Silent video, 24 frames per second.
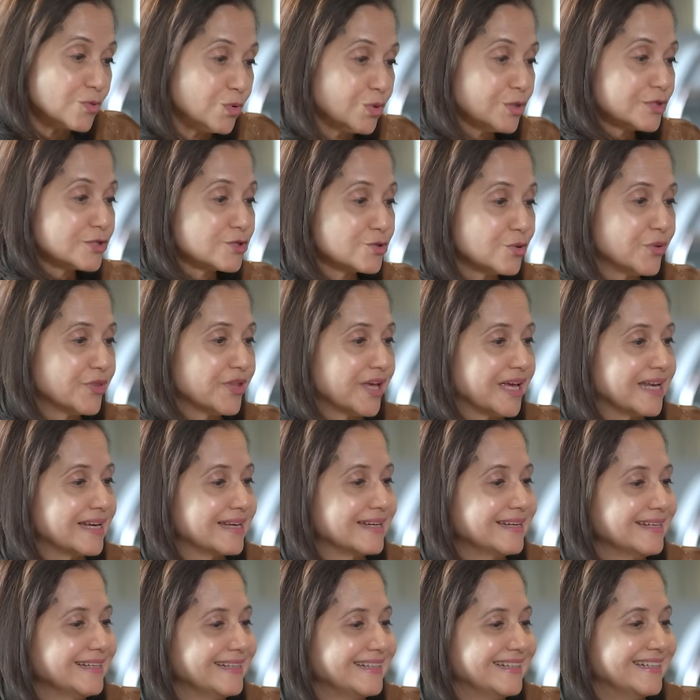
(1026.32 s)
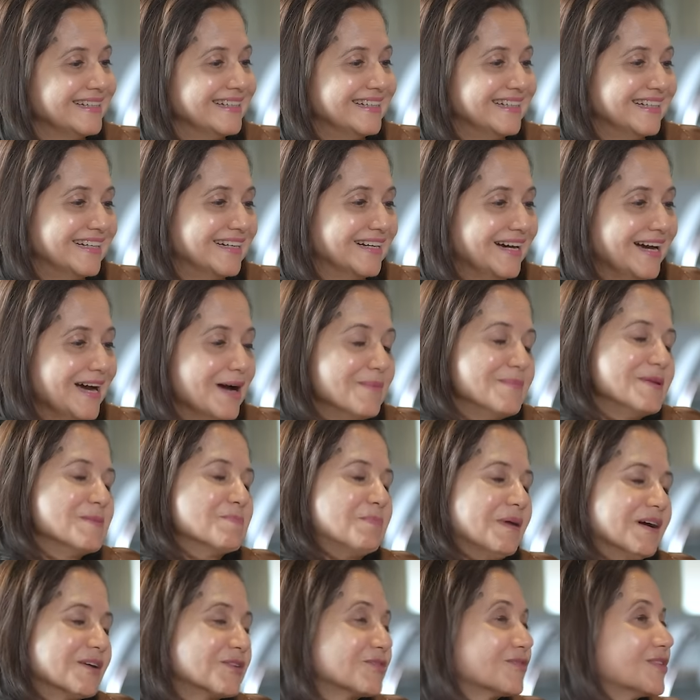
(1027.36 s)
also then, I
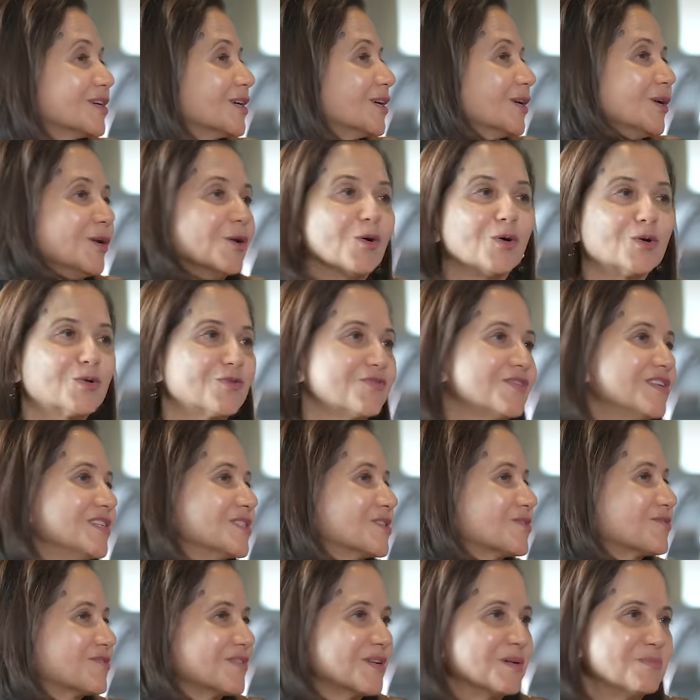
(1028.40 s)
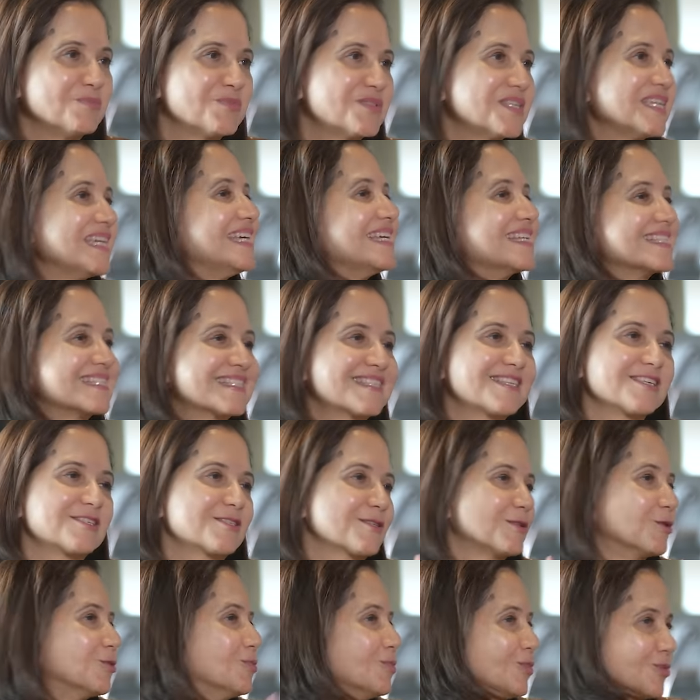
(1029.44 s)
mean, part of the allure of these films is the
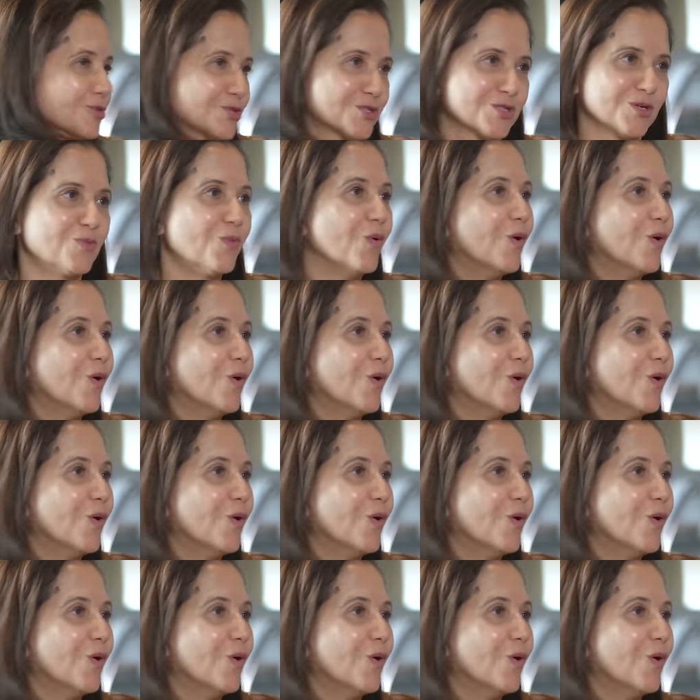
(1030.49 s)
slow motion